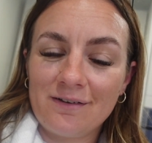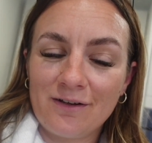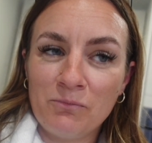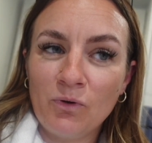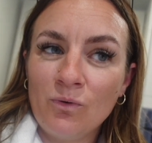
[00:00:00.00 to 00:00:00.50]

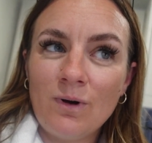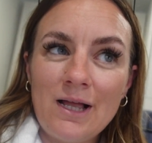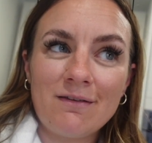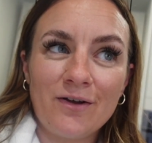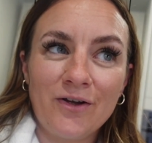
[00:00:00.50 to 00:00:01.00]
I'm
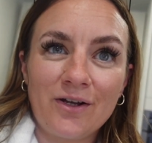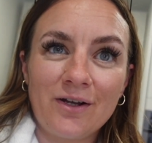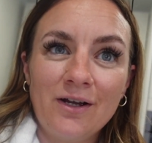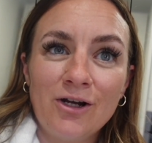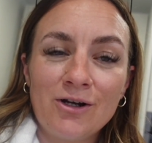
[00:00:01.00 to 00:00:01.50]
always like
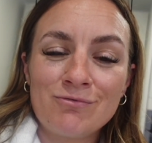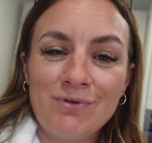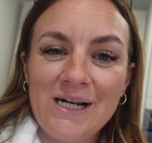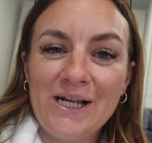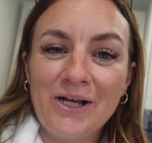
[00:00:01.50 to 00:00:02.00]

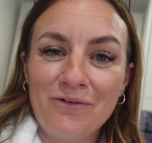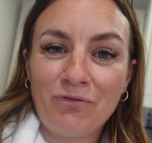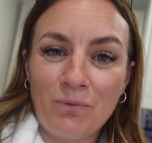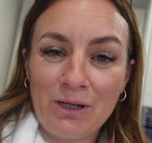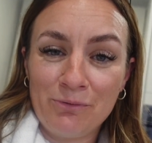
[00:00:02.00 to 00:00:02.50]
really
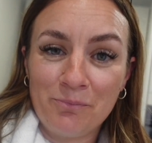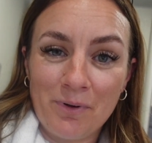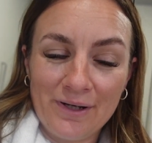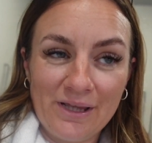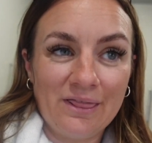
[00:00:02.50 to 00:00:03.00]
overwhelmed buying